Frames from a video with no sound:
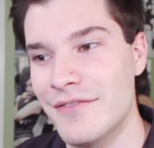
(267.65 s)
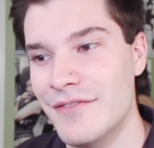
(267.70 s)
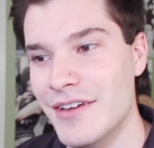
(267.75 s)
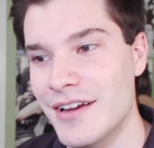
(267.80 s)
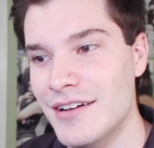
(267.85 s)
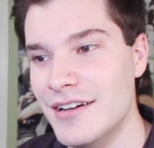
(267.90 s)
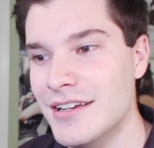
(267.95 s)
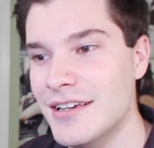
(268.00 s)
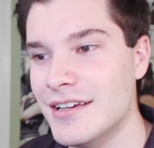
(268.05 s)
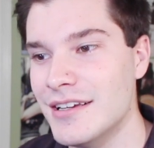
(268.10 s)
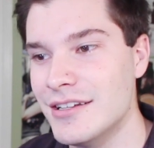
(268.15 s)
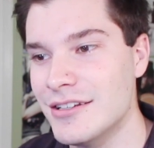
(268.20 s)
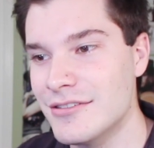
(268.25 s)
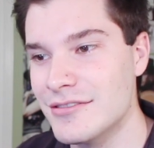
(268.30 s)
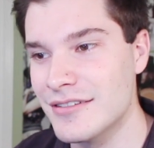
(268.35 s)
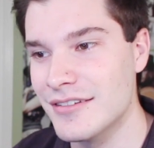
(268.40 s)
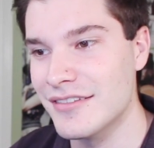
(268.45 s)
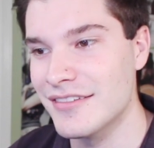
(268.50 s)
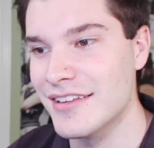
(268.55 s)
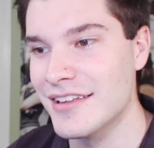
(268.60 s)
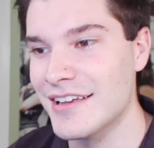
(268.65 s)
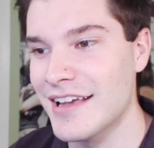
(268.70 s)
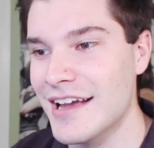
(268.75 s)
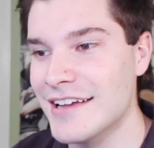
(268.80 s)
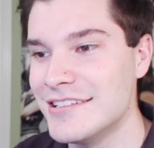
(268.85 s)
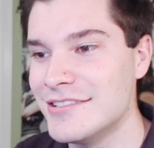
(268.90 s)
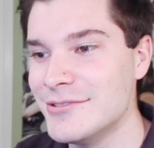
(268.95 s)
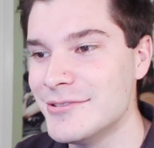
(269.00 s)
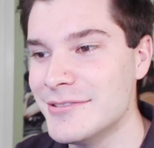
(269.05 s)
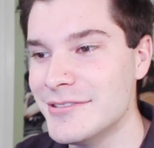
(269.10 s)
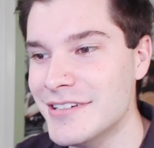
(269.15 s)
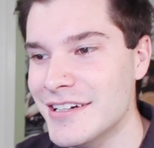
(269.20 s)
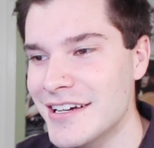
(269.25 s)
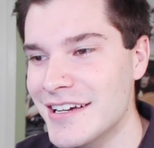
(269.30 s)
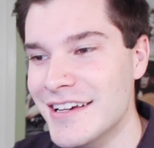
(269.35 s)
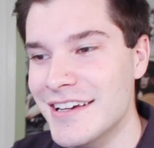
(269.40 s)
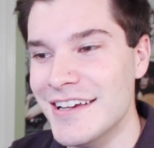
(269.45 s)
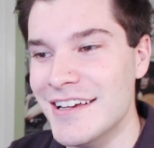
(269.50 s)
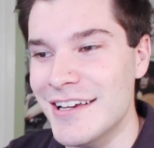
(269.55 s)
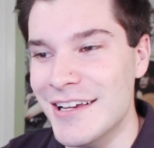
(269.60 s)
Very interesting. I
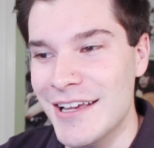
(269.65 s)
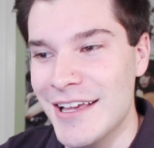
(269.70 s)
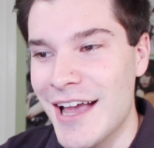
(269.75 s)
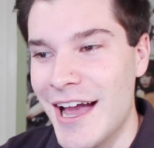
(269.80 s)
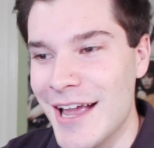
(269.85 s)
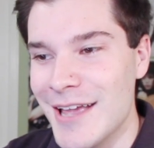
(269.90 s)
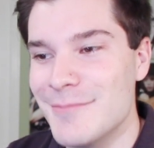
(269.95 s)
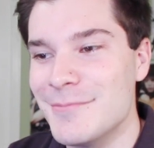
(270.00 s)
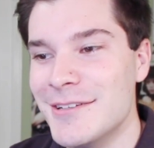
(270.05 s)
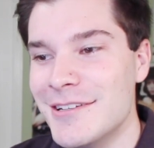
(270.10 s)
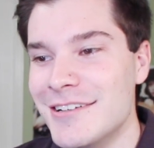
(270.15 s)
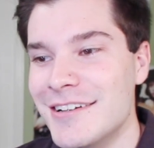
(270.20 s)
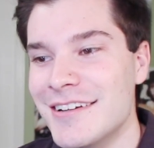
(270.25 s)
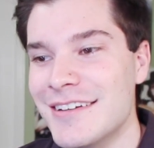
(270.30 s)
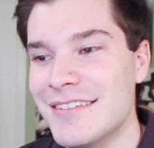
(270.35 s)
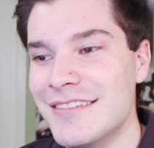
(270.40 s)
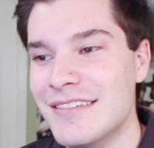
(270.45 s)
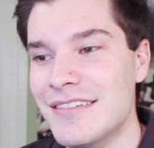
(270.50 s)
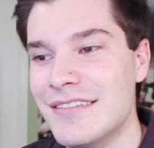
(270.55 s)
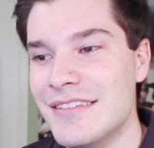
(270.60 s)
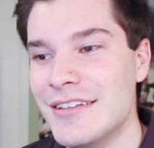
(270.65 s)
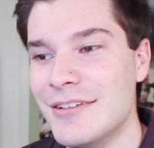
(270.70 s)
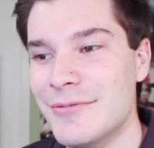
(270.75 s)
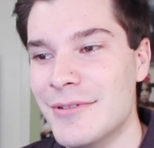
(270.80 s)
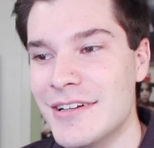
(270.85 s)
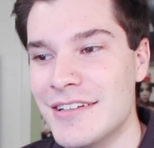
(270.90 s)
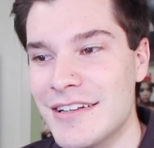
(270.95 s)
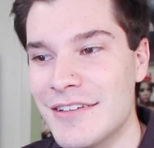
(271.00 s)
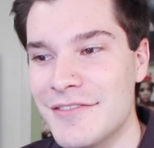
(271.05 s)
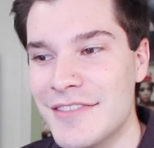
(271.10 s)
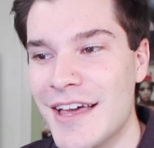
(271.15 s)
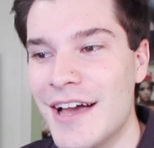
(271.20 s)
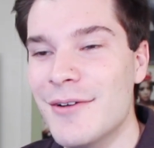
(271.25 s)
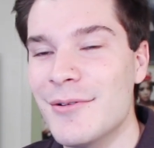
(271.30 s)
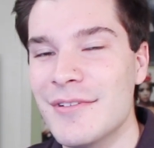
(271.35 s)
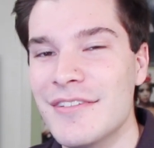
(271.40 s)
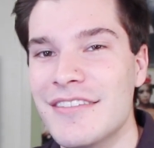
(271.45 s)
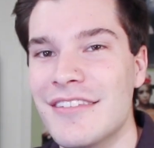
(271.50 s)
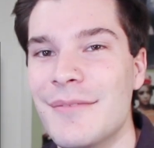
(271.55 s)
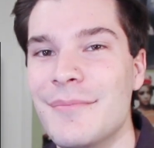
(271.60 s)
am curious to see if
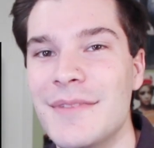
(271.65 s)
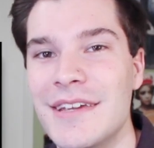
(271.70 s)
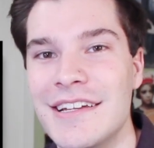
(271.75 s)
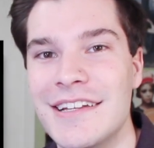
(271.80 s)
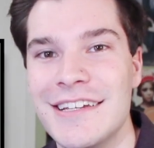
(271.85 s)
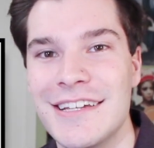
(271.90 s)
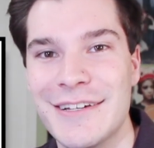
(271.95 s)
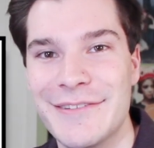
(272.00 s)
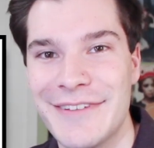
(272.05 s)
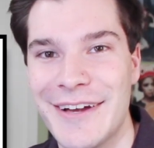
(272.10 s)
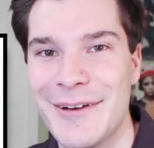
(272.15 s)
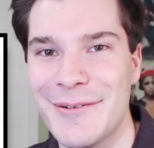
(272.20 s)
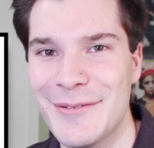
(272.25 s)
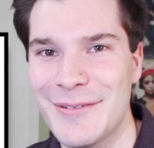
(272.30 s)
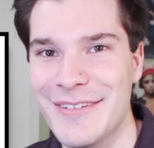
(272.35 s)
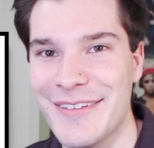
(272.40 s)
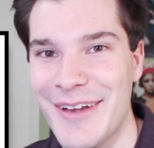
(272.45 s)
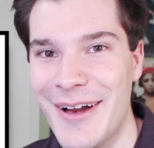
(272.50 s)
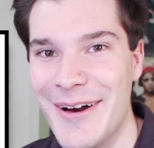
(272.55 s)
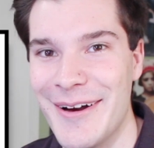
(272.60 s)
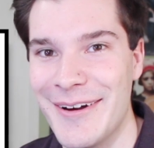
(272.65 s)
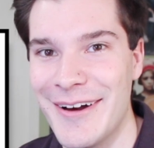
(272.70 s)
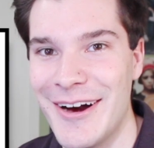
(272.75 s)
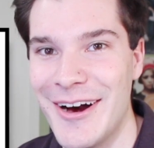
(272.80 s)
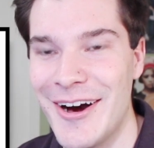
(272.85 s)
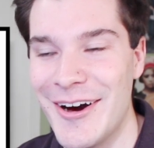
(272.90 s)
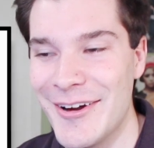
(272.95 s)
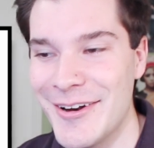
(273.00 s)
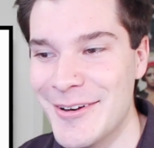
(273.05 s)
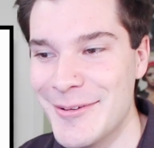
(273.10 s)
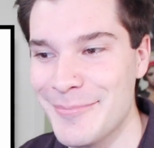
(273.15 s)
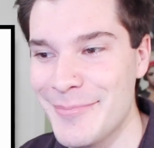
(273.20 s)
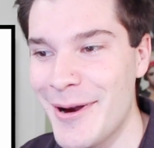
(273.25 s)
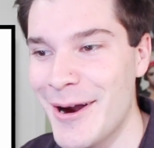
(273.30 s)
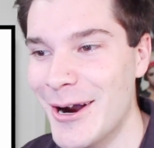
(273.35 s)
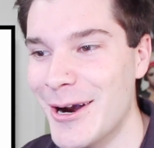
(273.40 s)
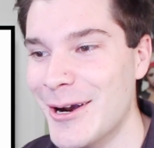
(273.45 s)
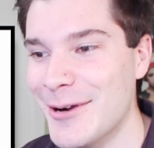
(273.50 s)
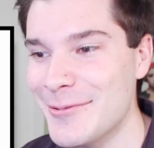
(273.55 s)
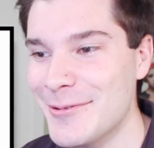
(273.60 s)
that was the meaning, if I was on
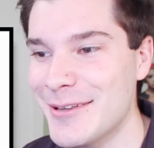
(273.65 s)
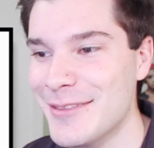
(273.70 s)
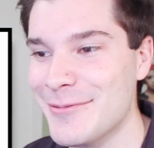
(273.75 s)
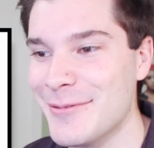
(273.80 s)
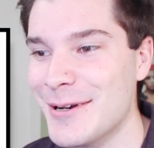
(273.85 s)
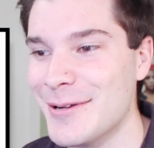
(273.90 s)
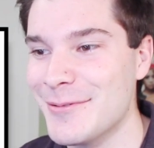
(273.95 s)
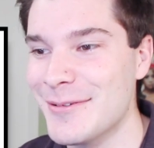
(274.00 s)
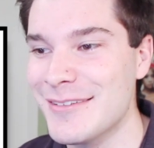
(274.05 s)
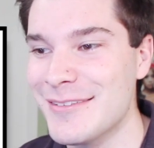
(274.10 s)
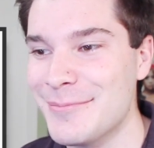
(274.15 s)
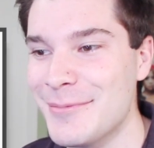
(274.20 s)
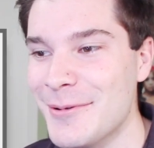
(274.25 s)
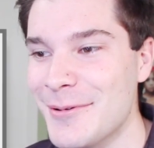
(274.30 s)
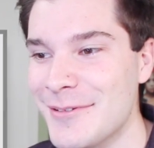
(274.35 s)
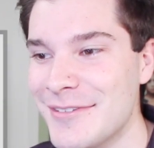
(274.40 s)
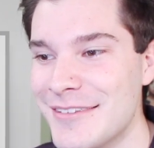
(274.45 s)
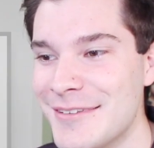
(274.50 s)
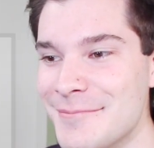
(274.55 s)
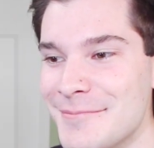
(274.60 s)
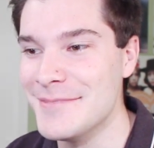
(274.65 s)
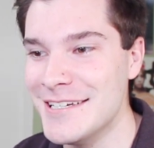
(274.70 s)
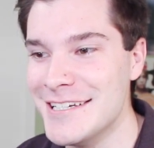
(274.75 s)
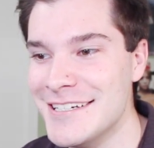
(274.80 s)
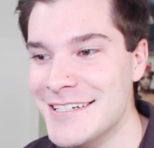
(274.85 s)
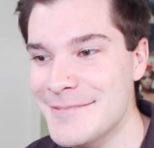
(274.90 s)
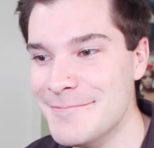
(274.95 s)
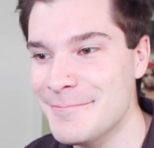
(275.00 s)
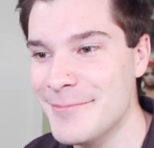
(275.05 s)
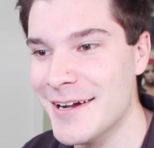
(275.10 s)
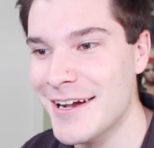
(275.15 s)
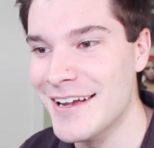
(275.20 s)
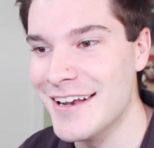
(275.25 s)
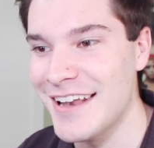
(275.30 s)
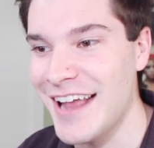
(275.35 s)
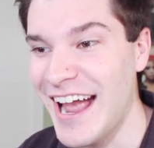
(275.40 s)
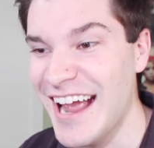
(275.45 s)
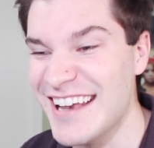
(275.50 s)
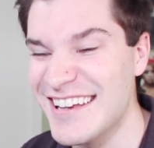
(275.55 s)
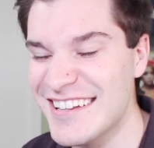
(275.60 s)
par with what it was supposed to mean,
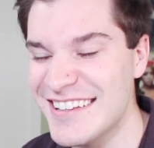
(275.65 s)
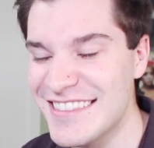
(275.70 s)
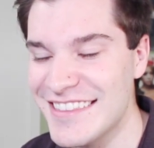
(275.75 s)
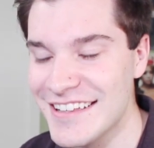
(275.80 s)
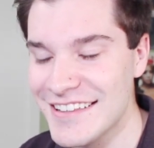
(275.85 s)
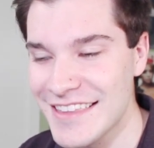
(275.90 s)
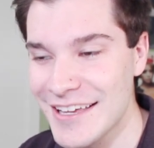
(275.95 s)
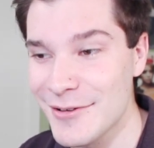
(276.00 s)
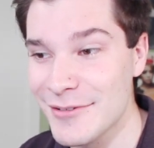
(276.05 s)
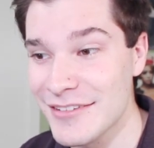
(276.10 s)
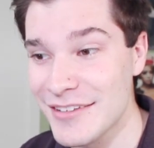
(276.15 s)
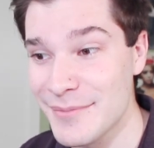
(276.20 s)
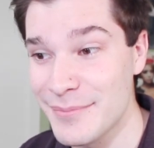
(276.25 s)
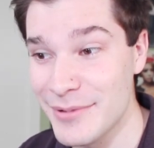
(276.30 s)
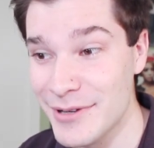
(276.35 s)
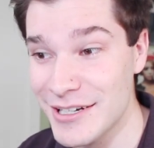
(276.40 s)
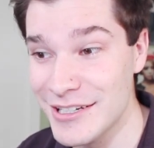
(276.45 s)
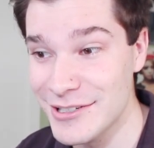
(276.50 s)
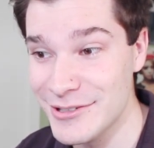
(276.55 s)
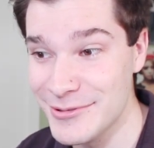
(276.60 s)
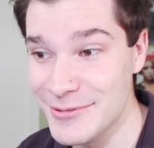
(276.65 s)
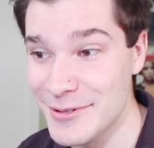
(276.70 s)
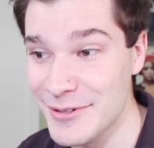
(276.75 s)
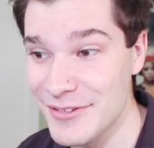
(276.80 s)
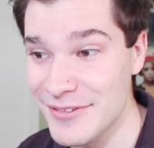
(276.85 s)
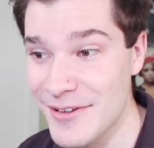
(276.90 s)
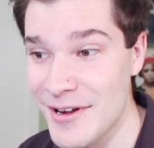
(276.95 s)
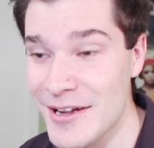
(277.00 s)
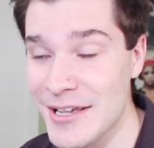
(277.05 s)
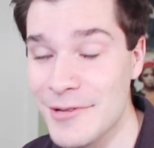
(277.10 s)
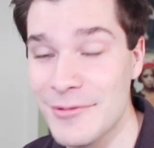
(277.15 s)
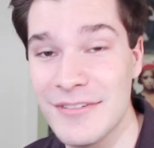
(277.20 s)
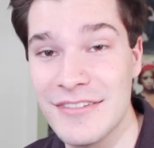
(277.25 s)
but I did think that was a pretty cool song.